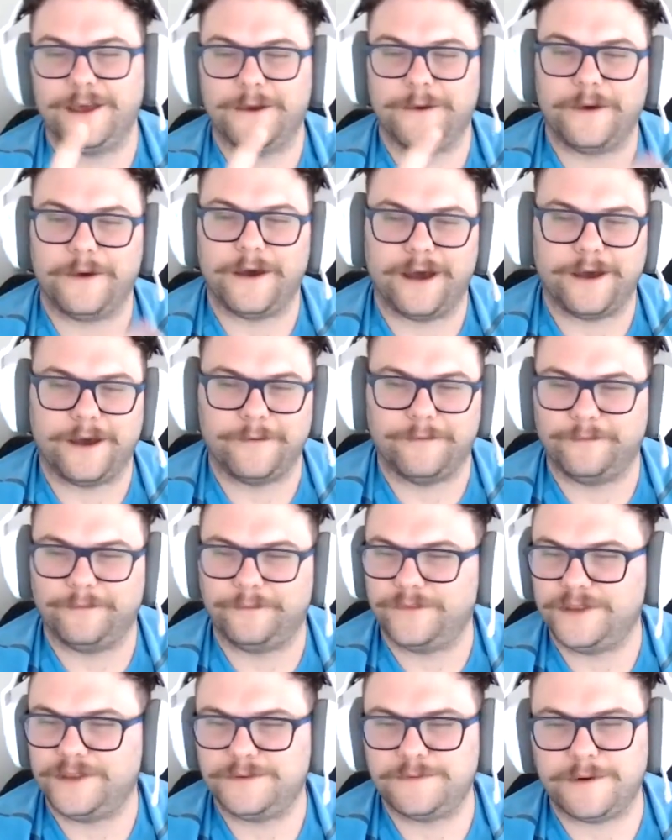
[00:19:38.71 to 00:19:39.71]
um
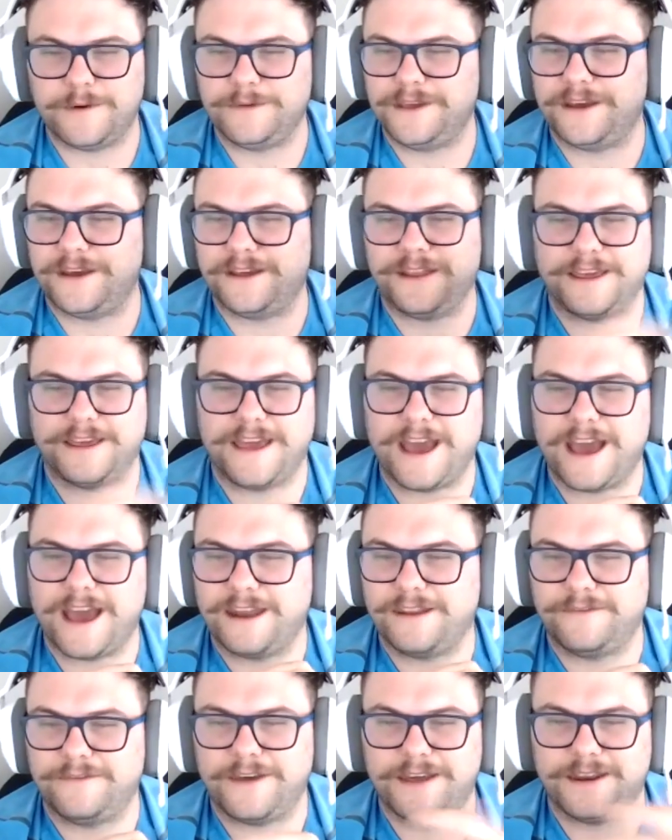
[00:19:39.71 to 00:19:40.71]
he's probably got like
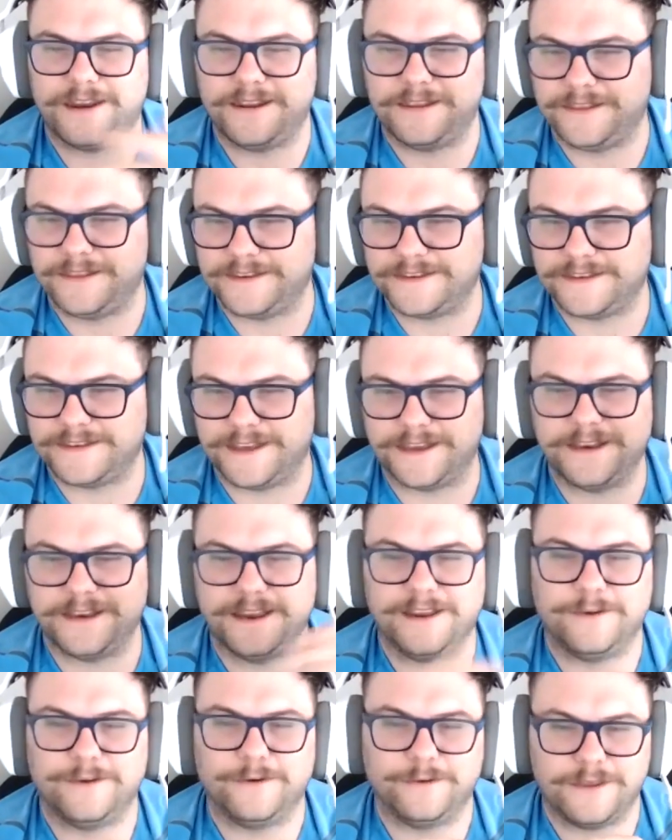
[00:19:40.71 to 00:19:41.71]
ativan in this like
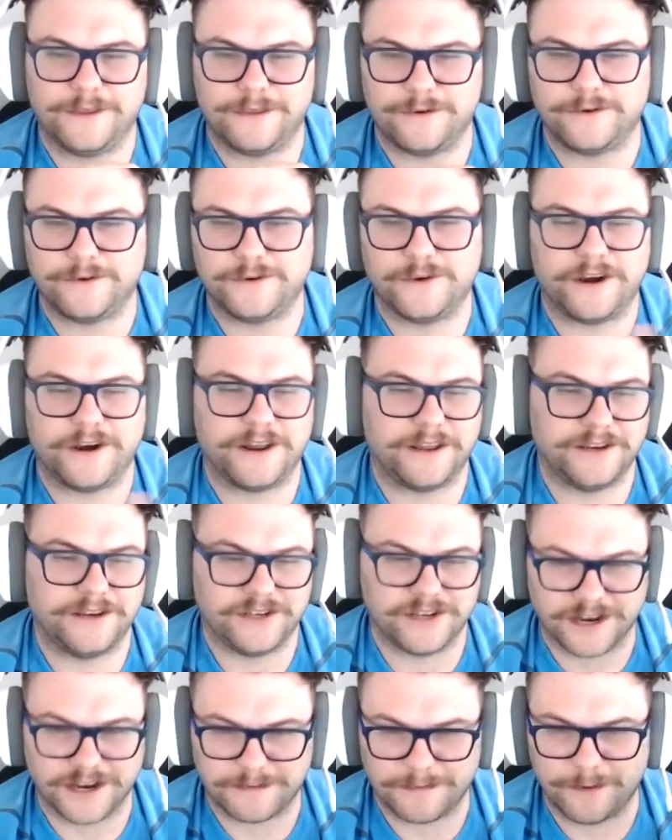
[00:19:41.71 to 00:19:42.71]
needle that they're trying to
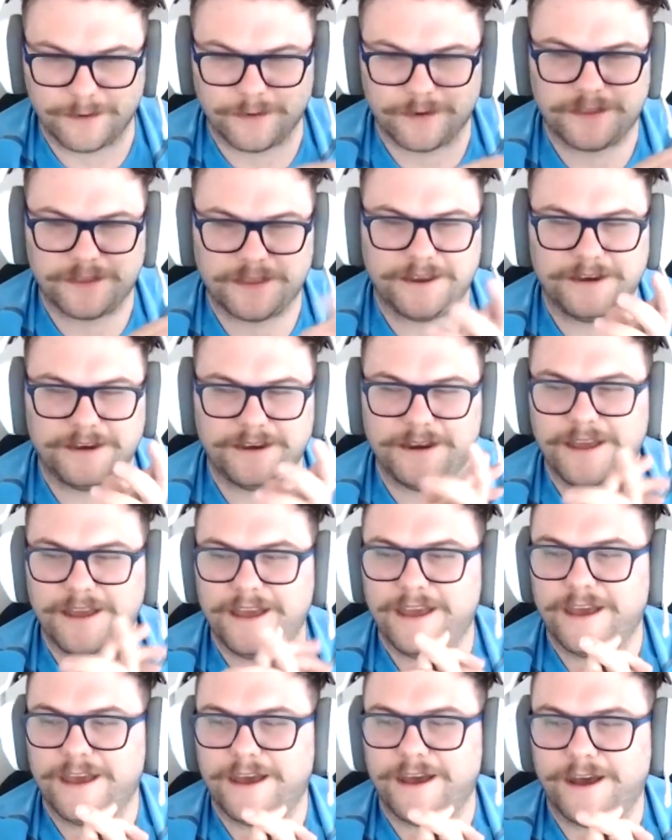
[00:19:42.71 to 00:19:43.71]
inject me with and
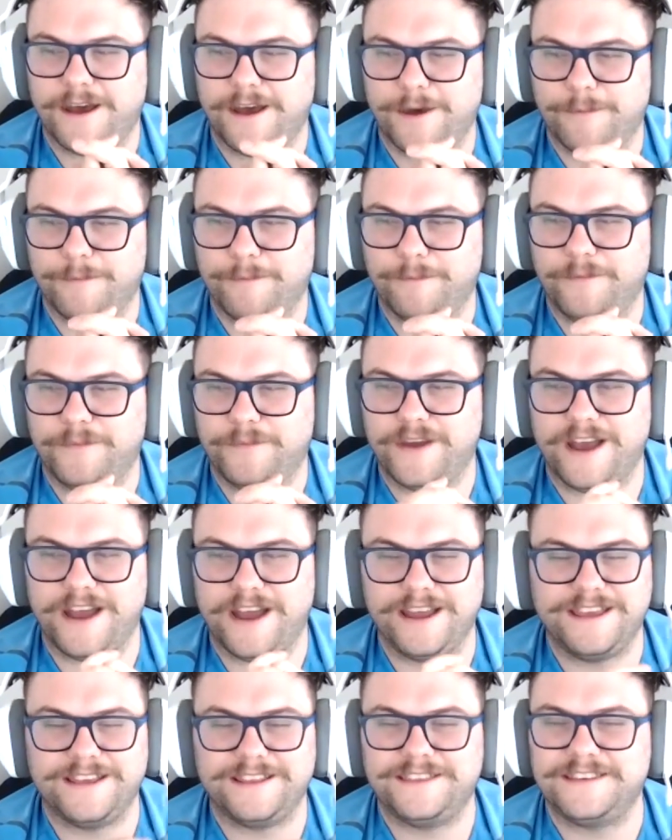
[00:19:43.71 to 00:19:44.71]
um
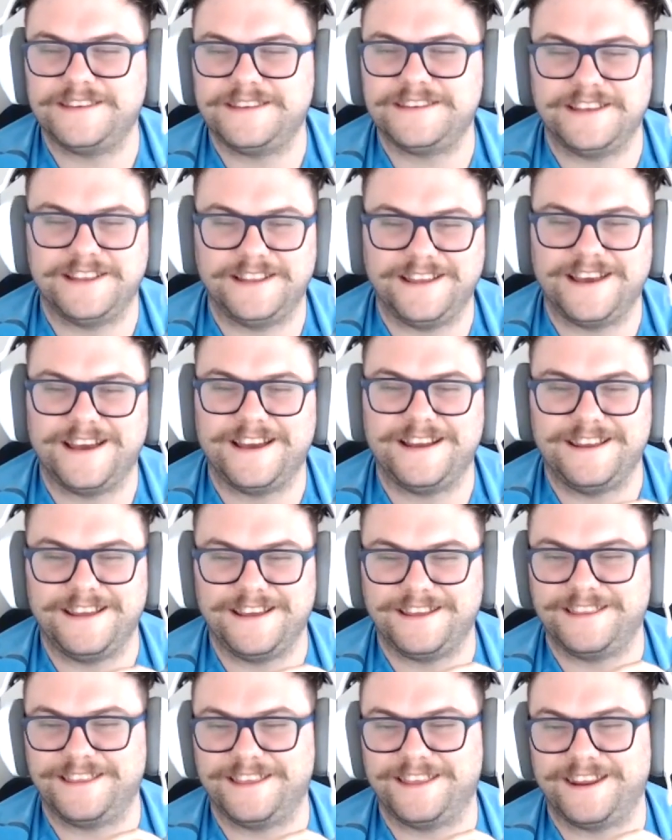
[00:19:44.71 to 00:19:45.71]
i get the silly
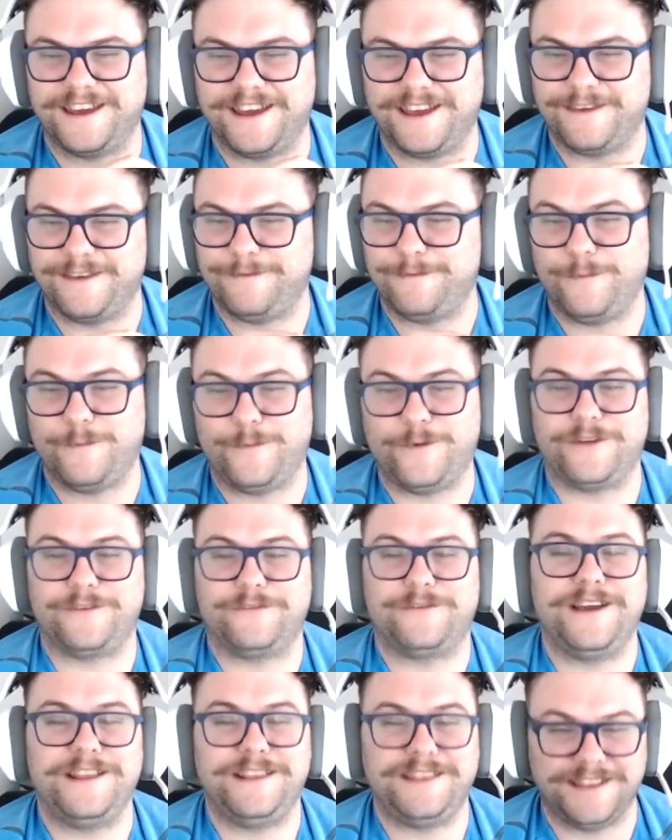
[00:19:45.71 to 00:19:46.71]
idea that i want to
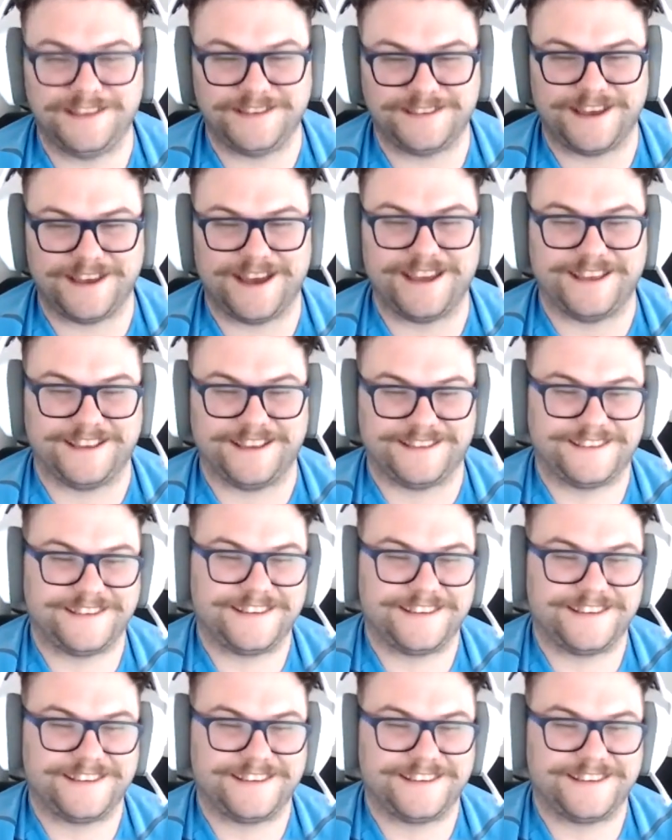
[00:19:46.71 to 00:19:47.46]
fight these guys